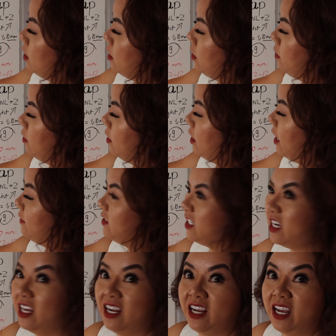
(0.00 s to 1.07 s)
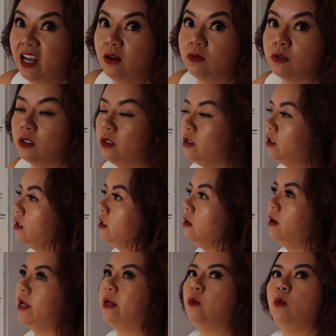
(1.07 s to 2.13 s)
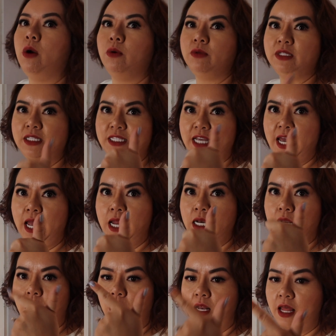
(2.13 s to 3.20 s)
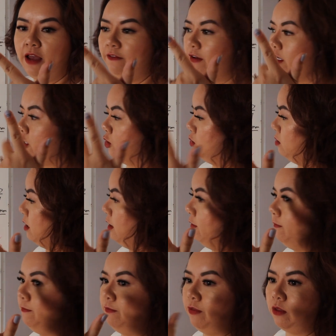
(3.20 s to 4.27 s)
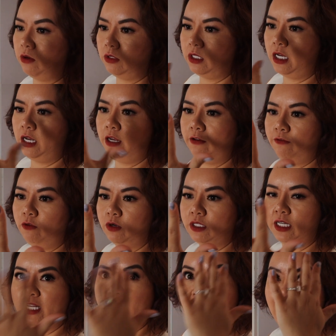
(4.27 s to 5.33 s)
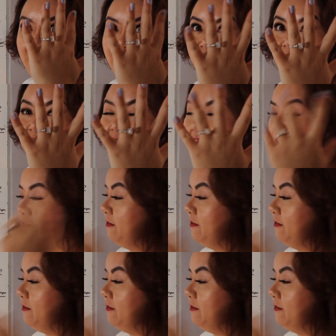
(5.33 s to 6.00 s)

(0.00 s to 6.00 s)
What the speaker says: You're gonna have to kind of count. You're gonna go like, well, 10, 11, 12, 13, 14. That's like